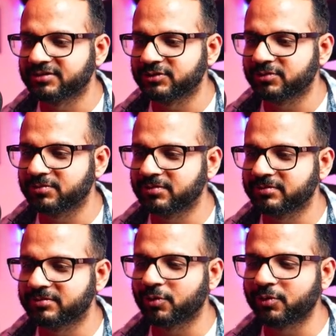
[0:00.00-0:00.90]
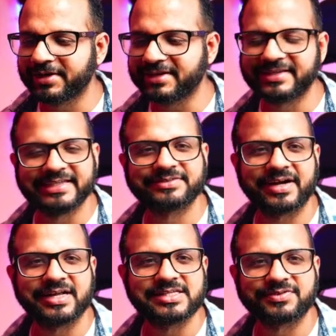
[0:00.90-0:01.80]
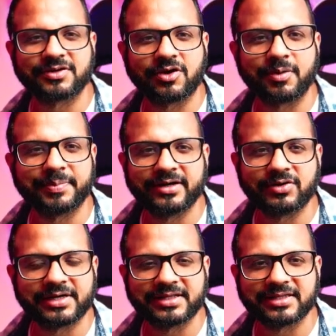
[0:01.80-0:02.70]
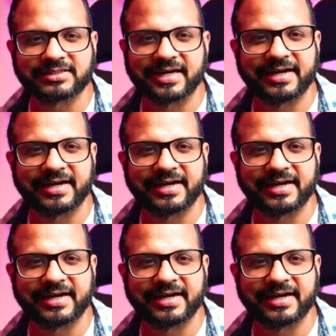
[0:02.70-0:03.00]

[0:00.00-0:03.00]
So only these files were copied, only the static